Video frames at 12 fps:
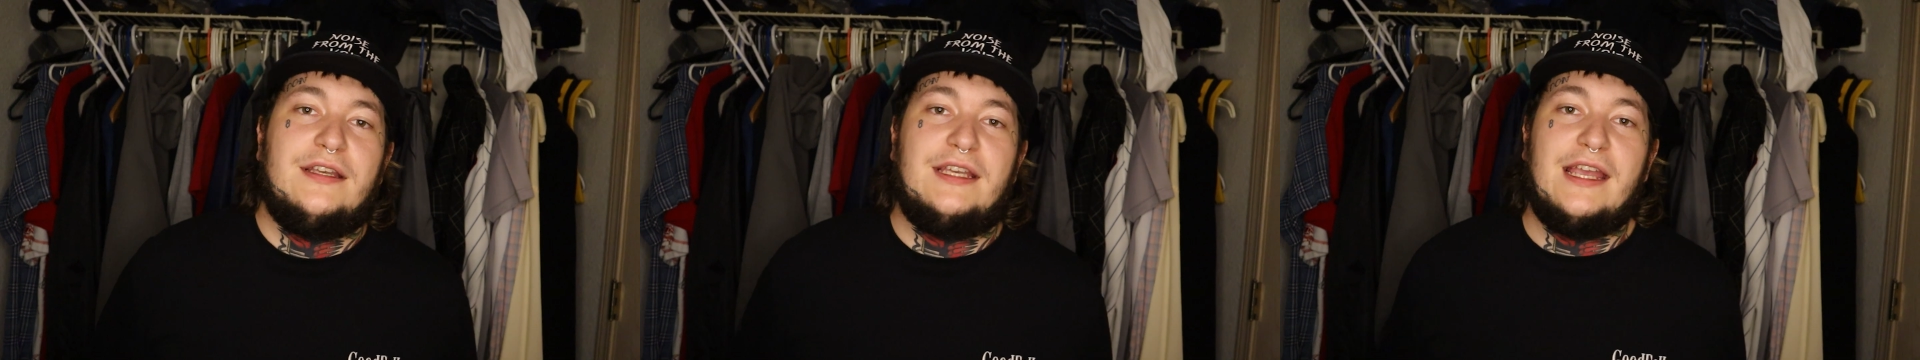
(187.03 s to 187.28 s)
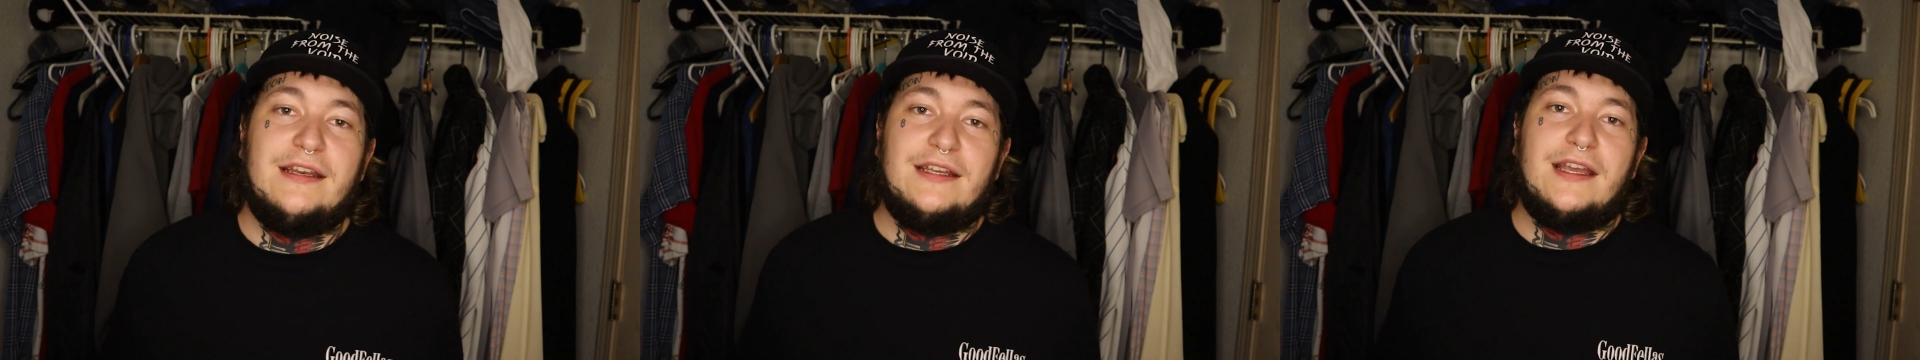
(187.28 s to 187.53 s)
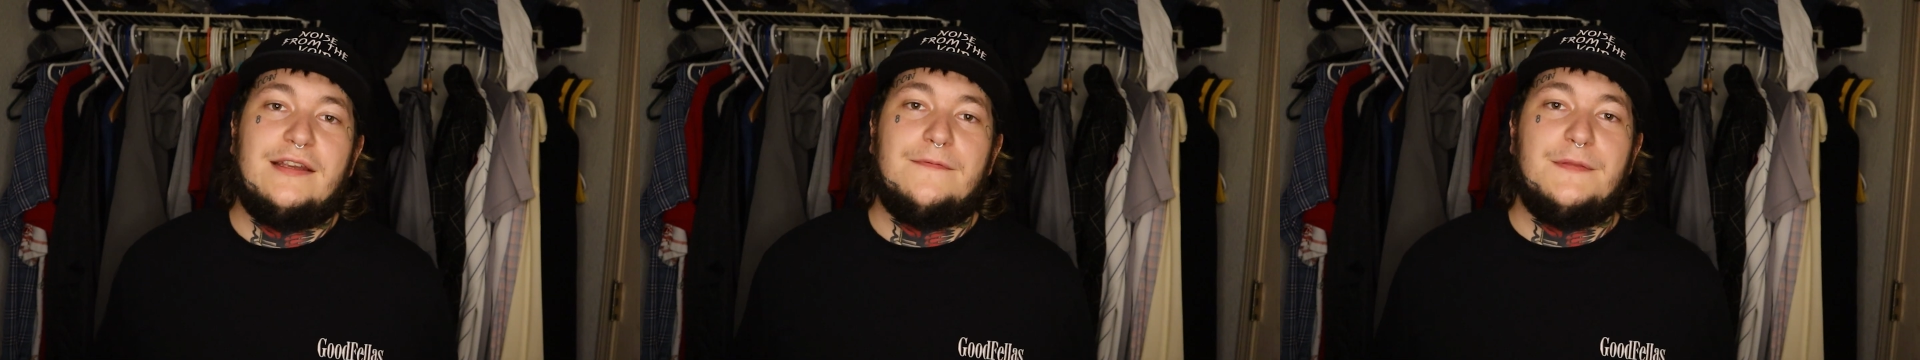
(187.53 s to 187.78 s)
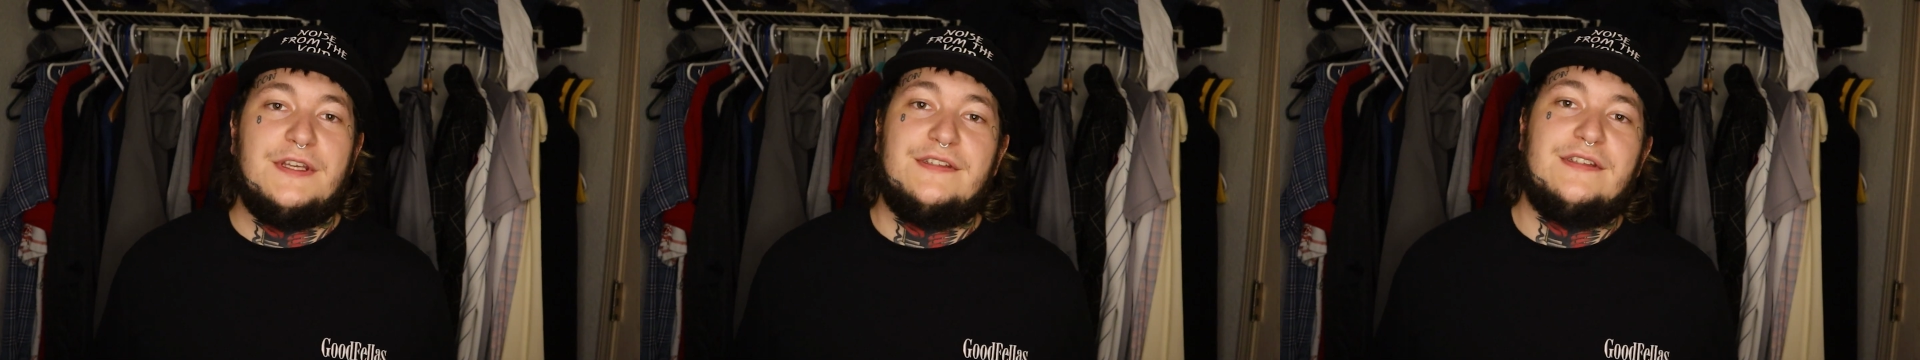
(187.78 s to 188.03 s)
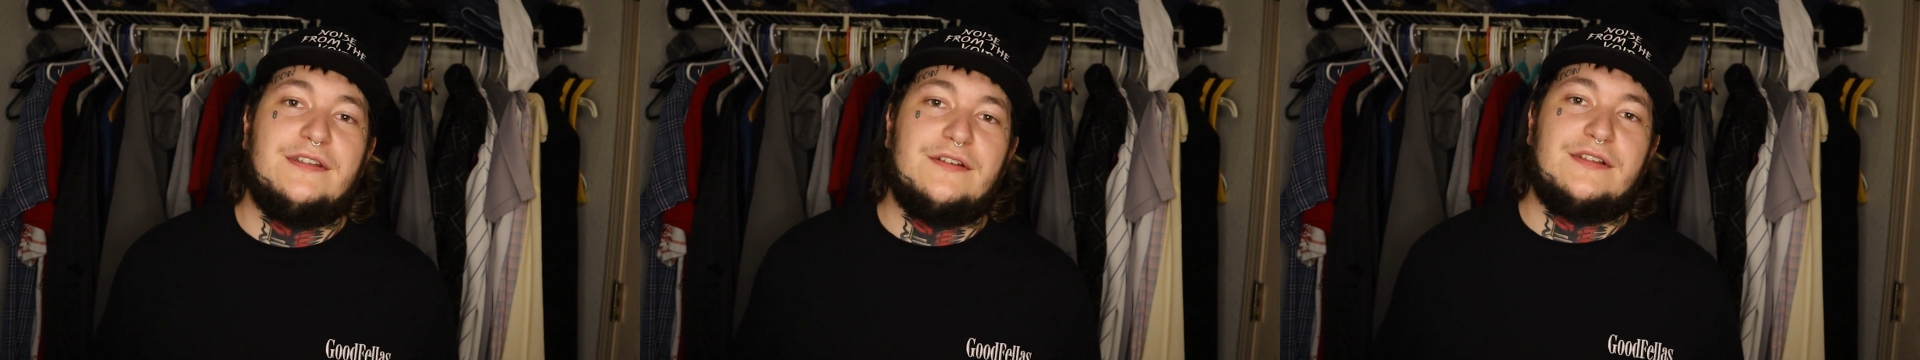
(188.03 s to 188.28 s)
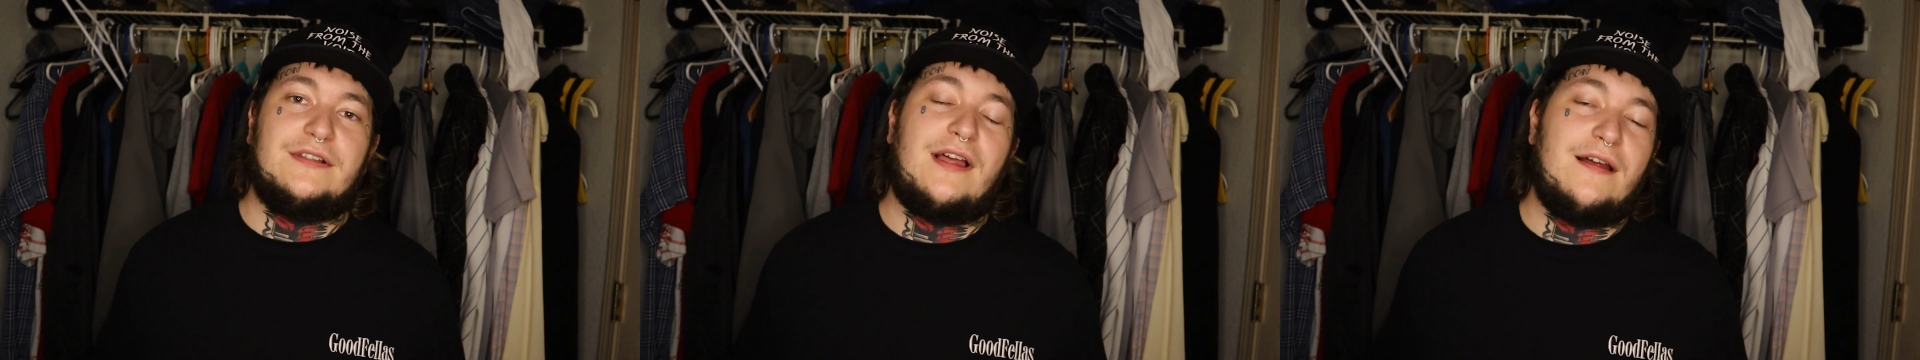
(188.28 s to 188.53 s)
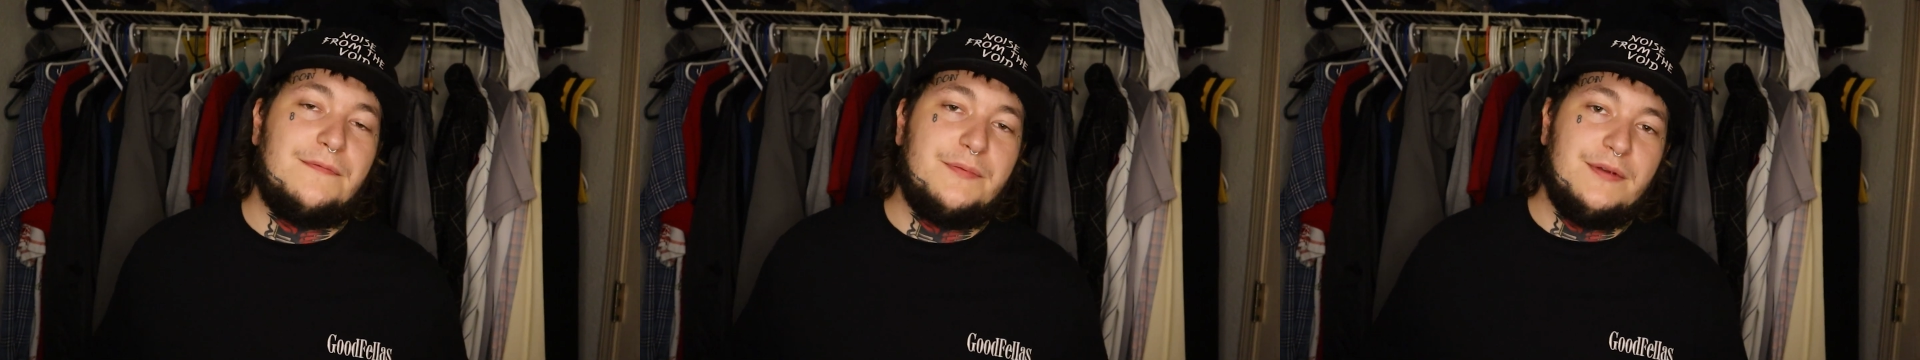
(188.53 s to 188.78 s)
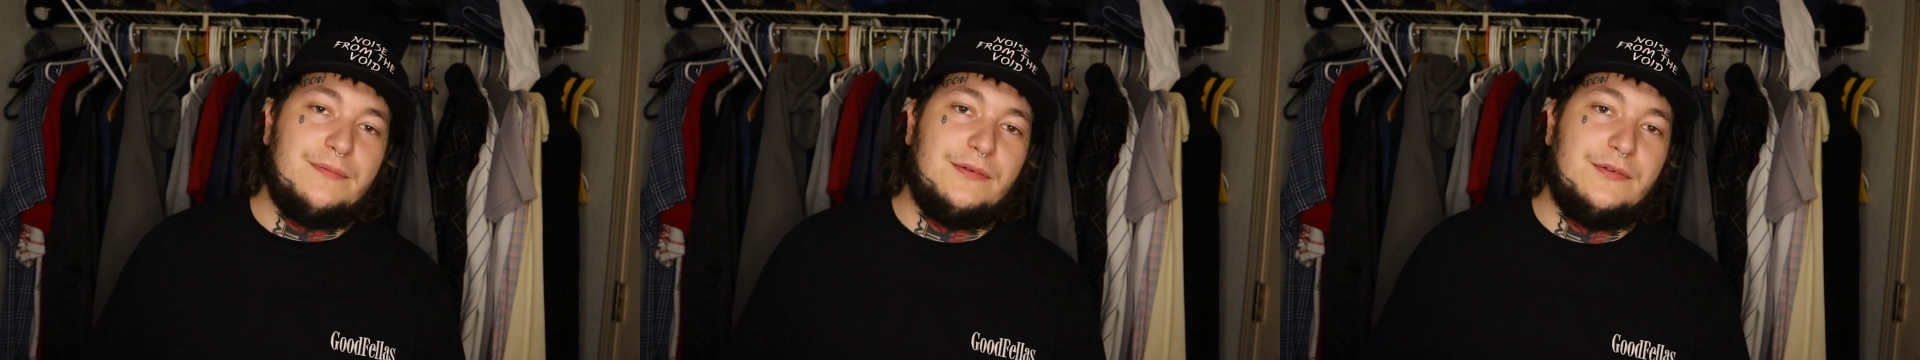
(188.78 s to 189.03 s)
gaining enemies, and there's a lot of
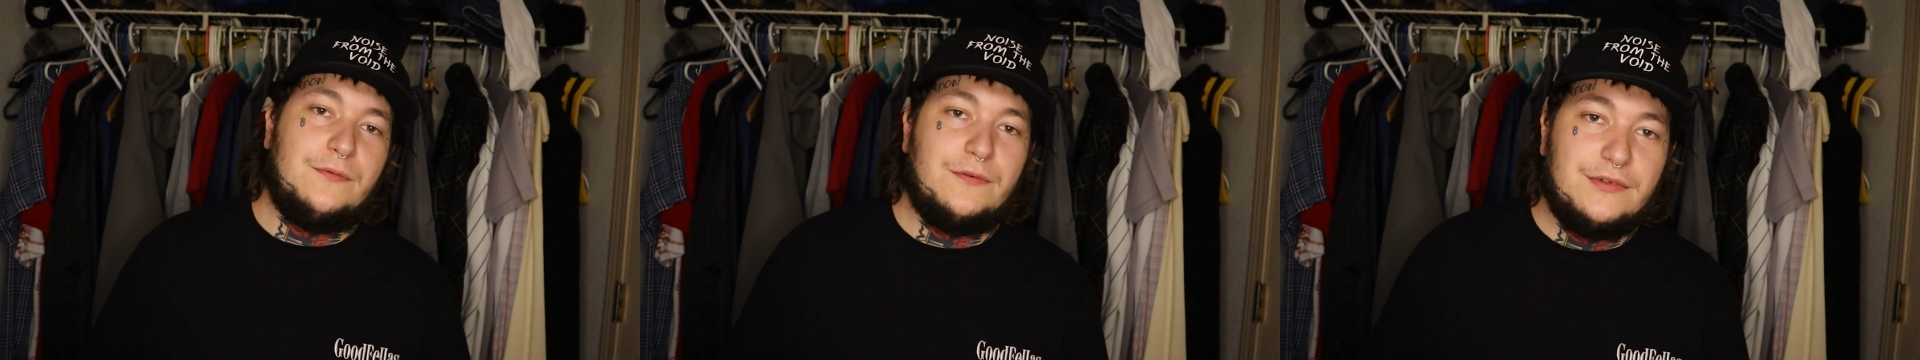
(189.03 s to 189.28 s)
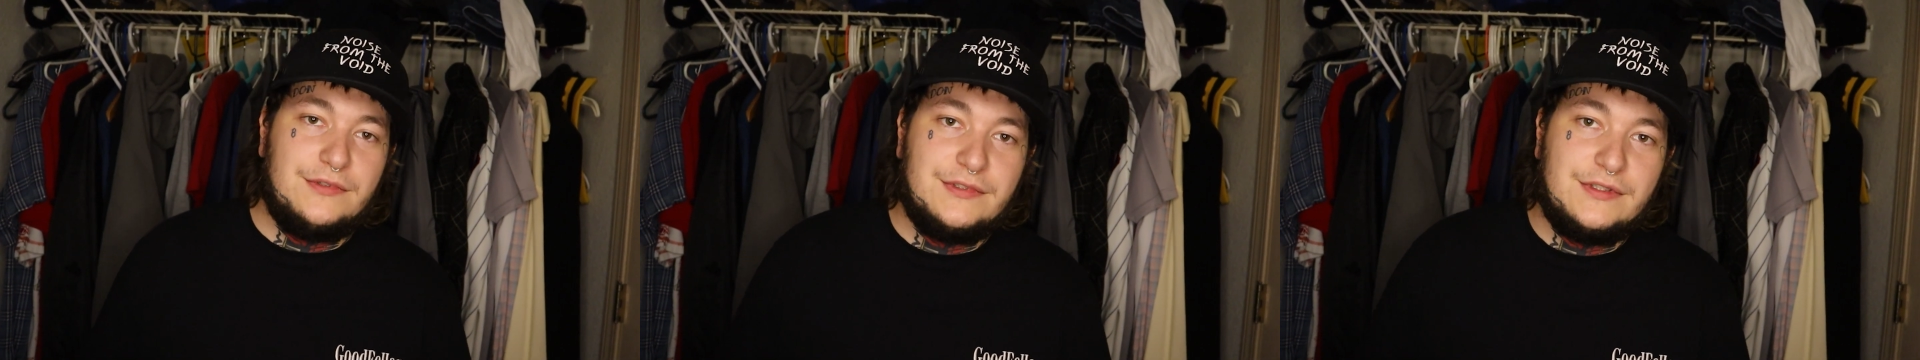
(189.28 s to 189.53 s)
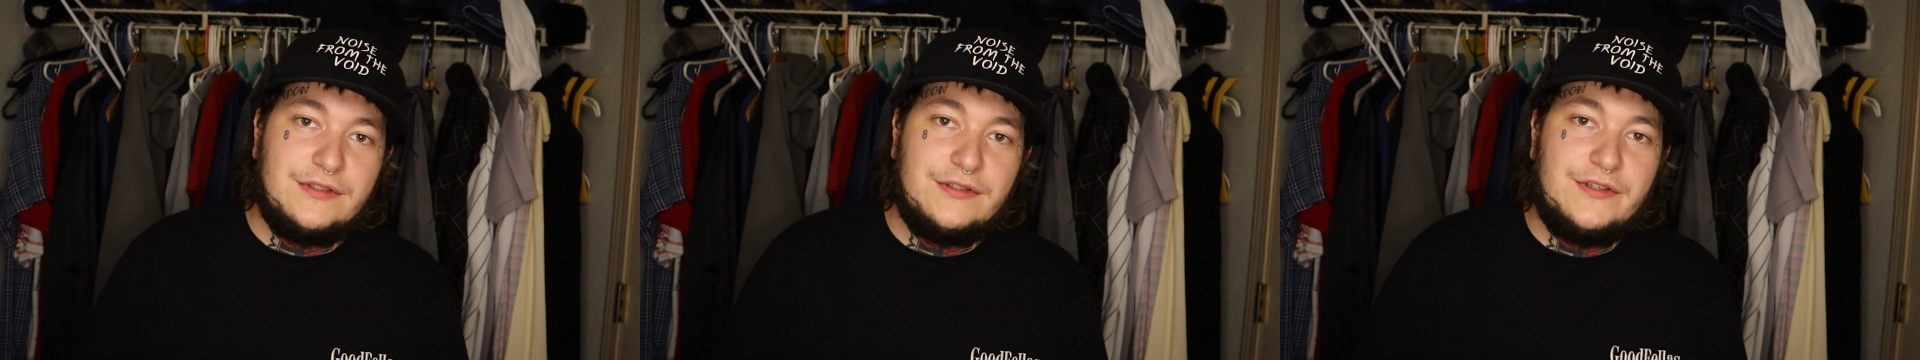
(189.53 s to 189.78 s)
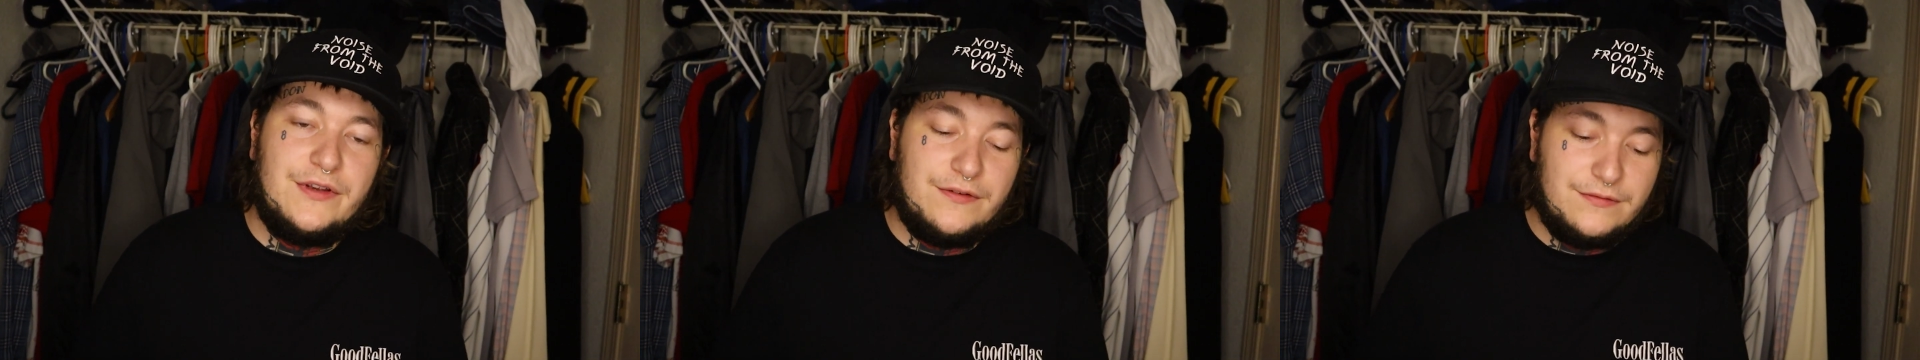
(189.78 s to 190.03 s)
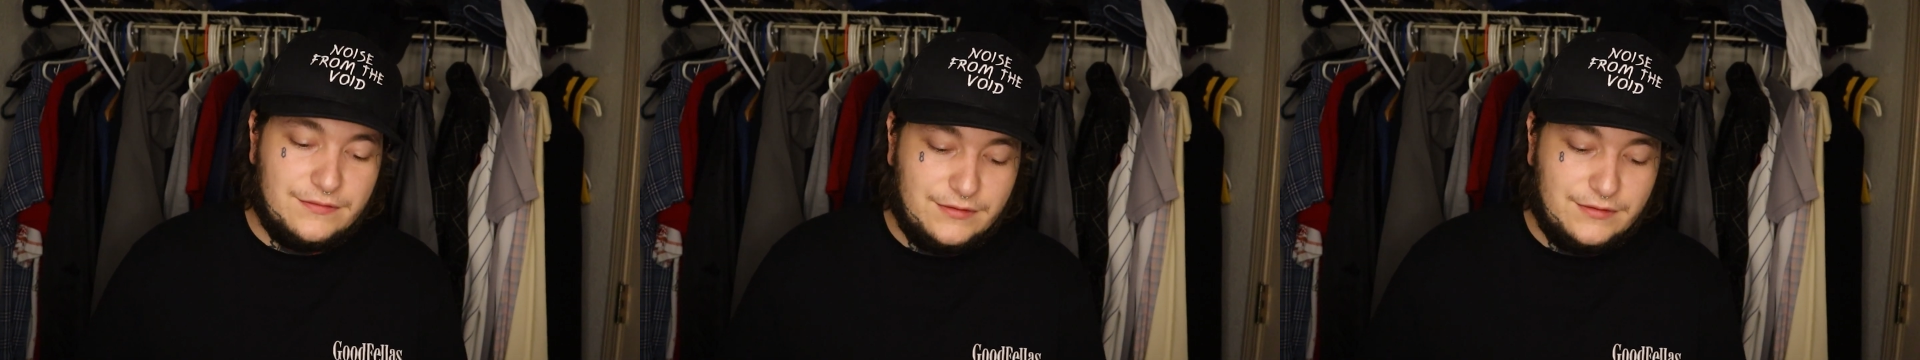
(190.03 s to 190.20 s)
people in the world. So,